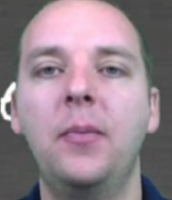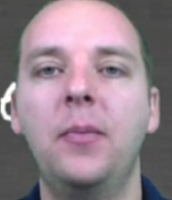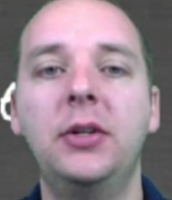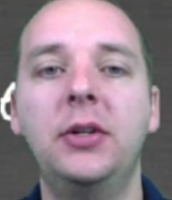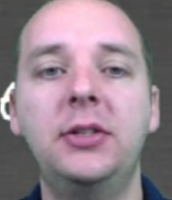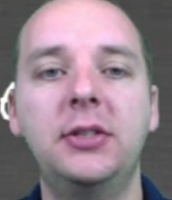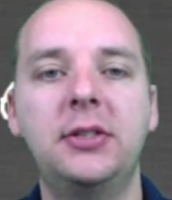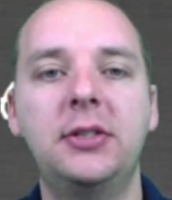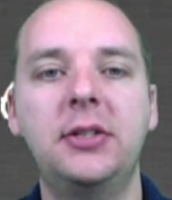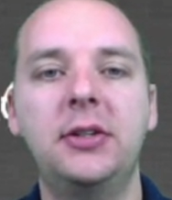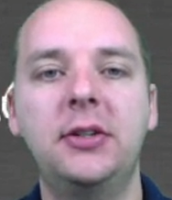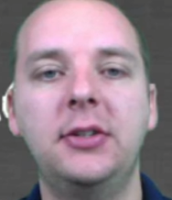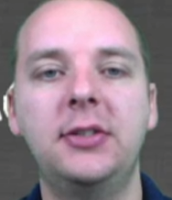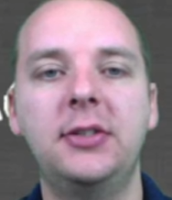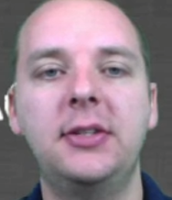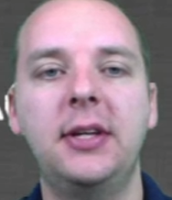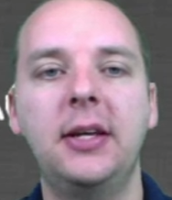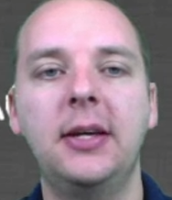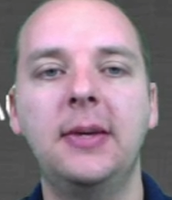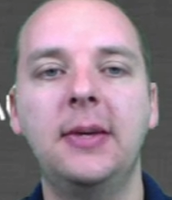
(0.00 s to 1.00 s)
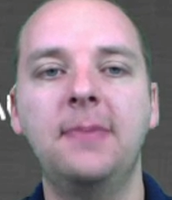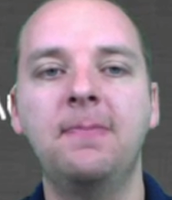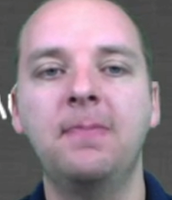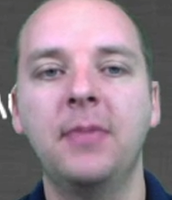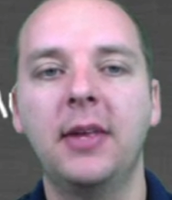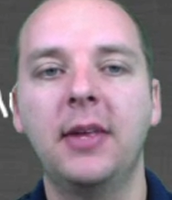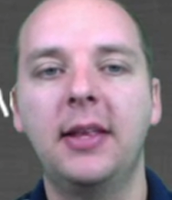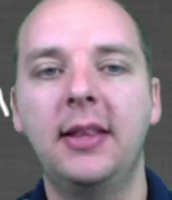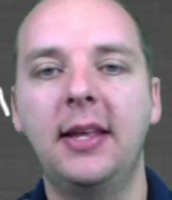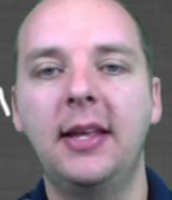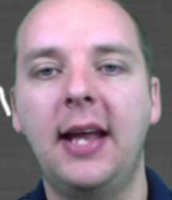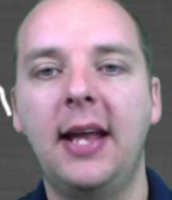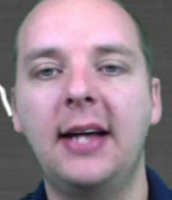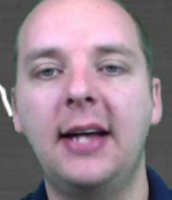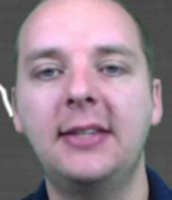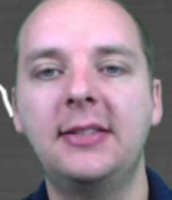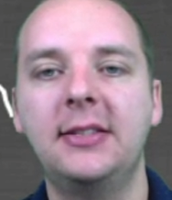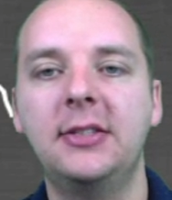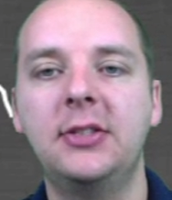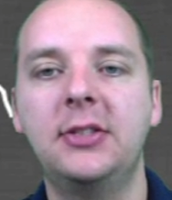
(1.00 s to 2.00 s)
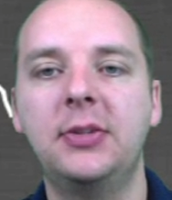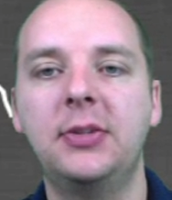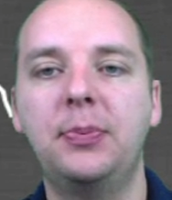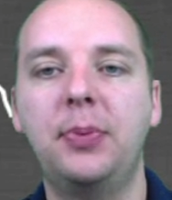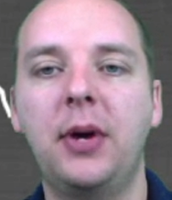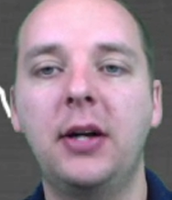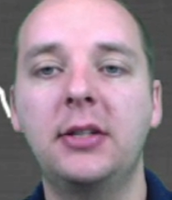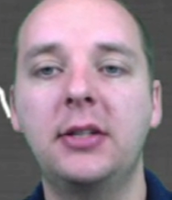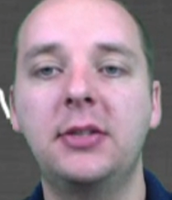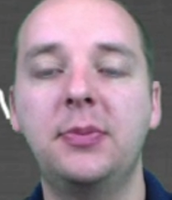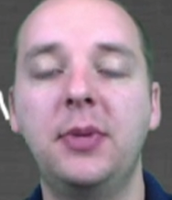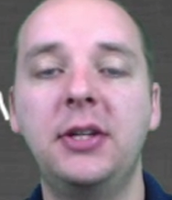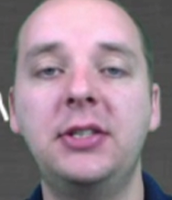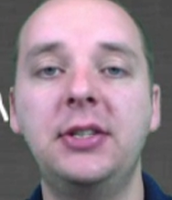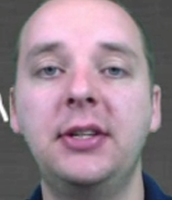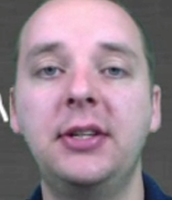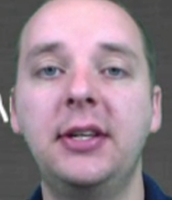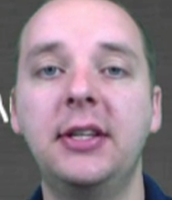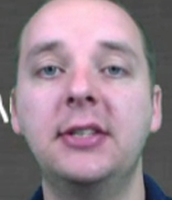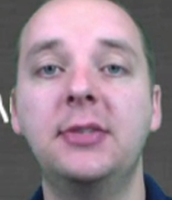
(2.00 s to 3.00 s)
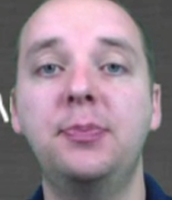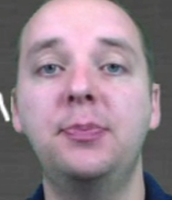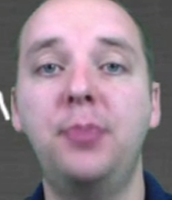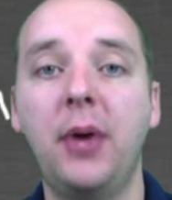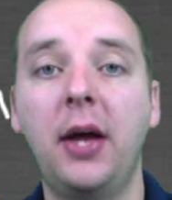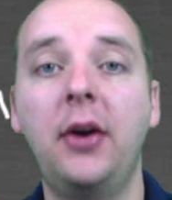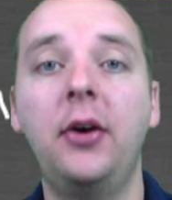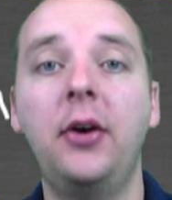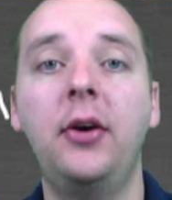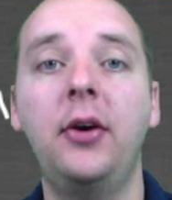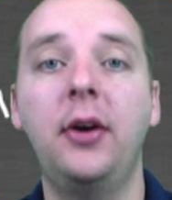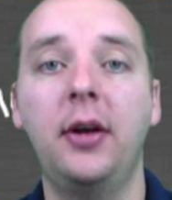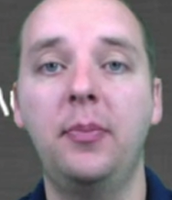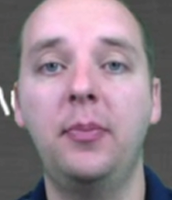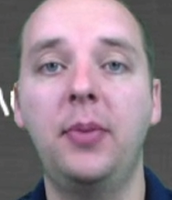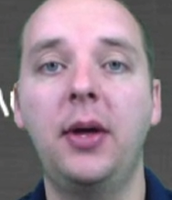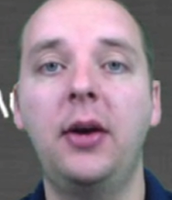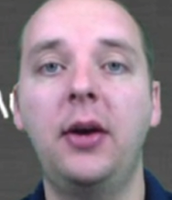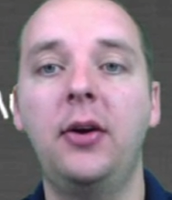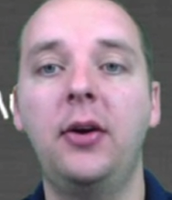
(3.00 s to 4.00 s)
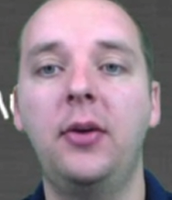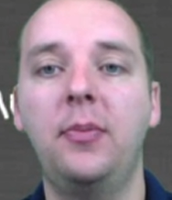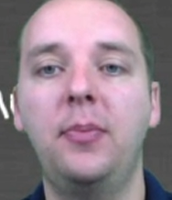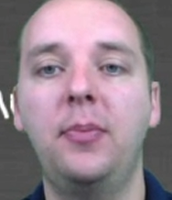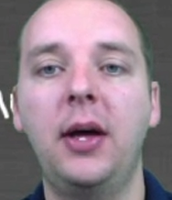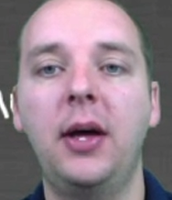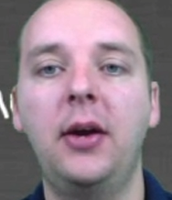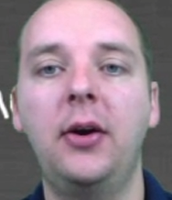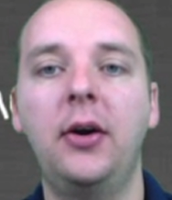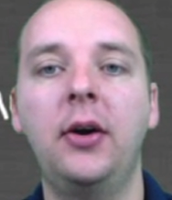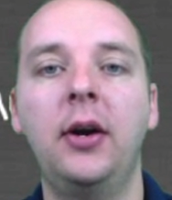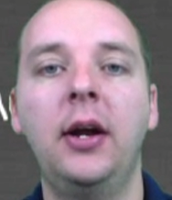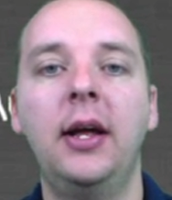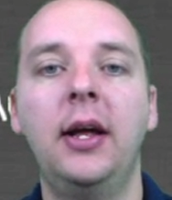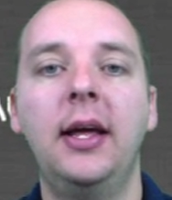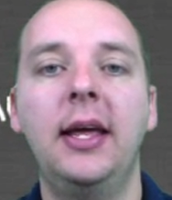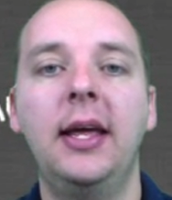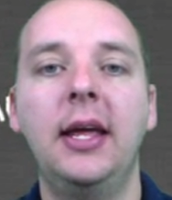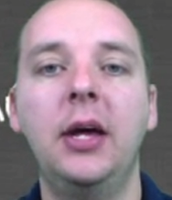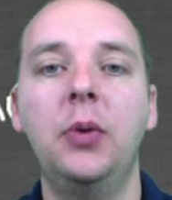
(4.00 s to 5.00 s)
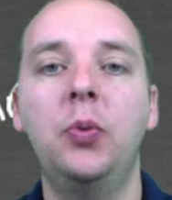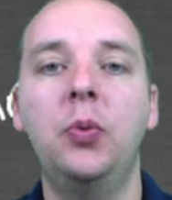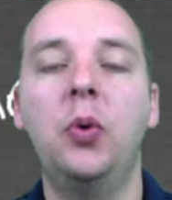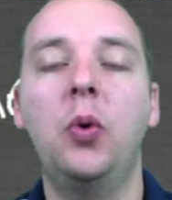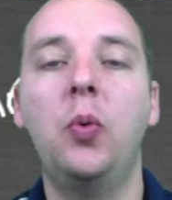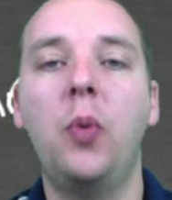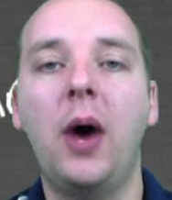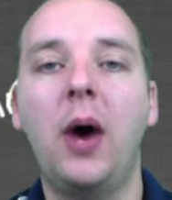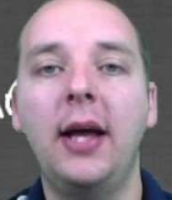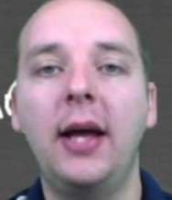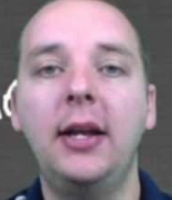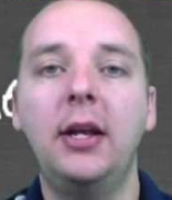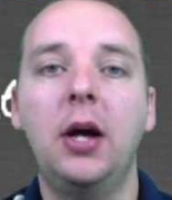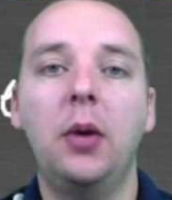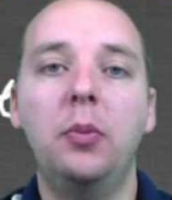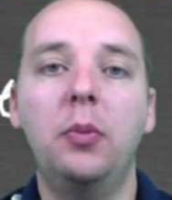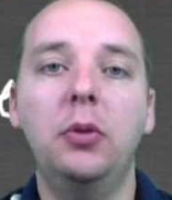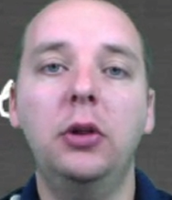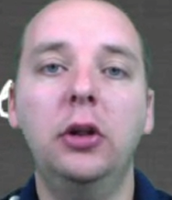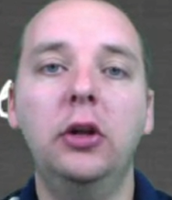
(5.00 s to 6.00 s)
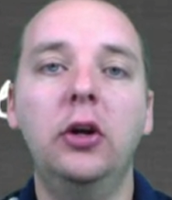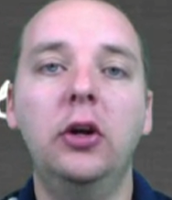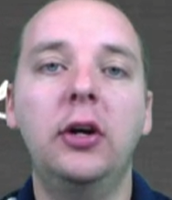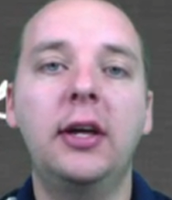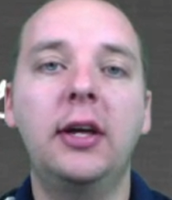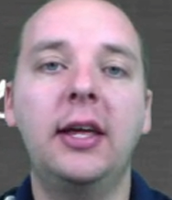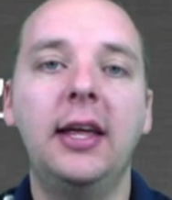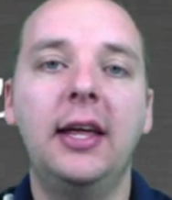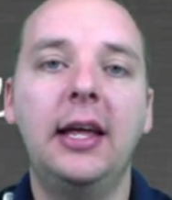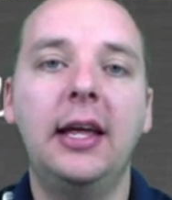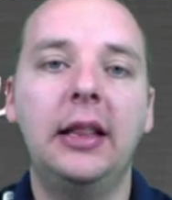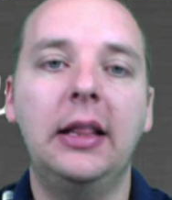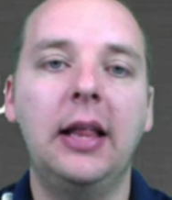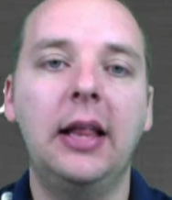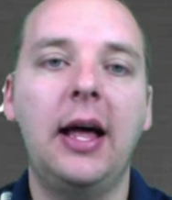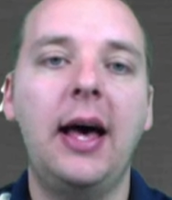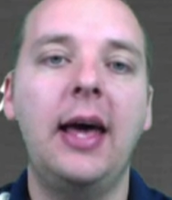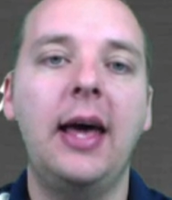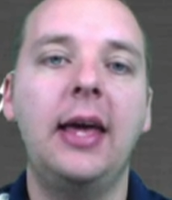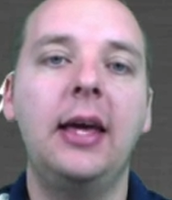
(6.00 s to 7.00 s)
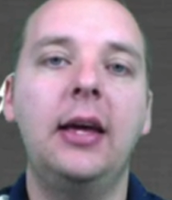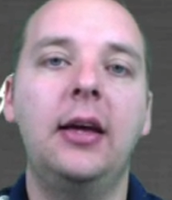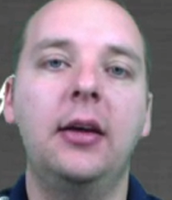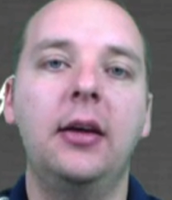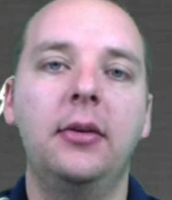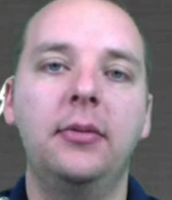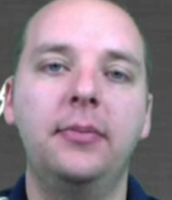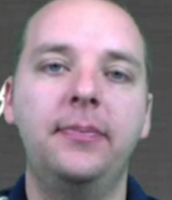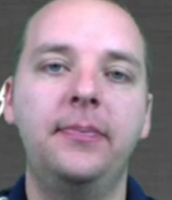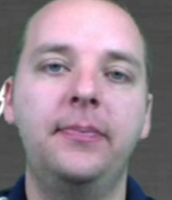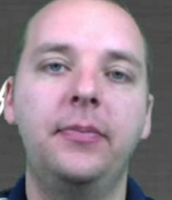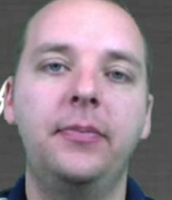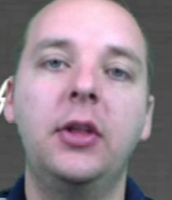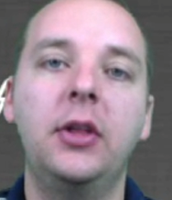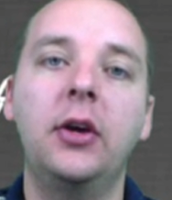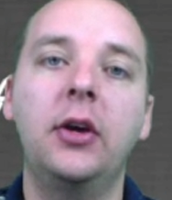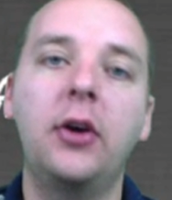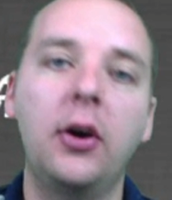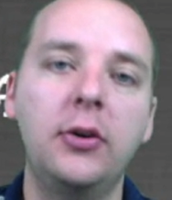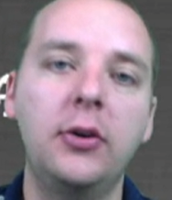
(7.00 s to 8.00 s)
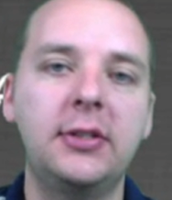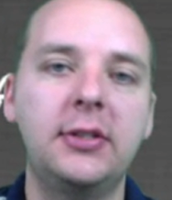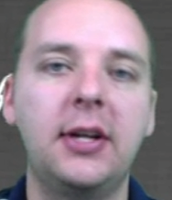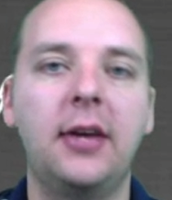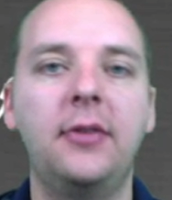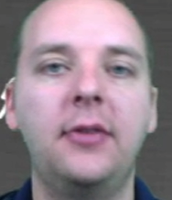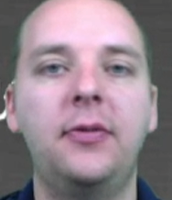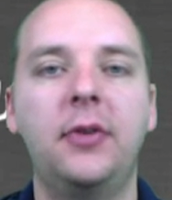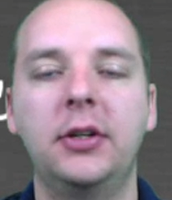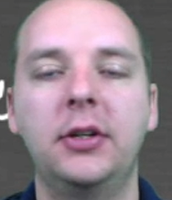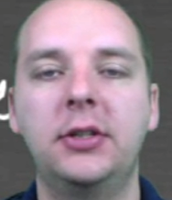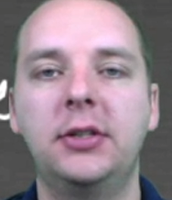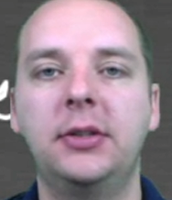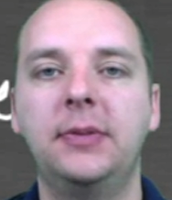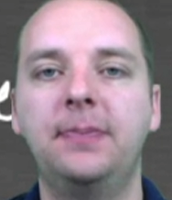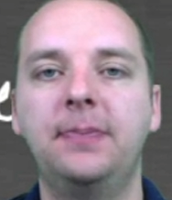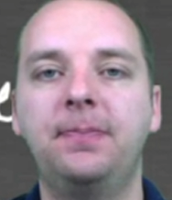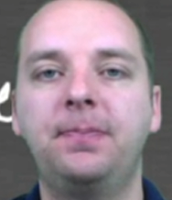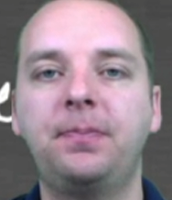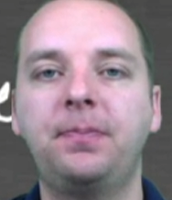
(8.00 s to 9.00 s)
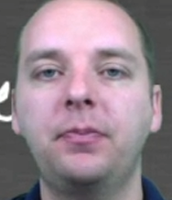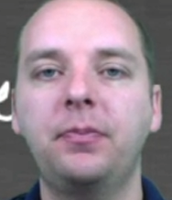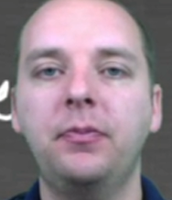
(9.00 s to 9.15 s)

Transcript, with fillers: But just understand that as this approximation gets better and better and better, it will wind up looking like the cosine function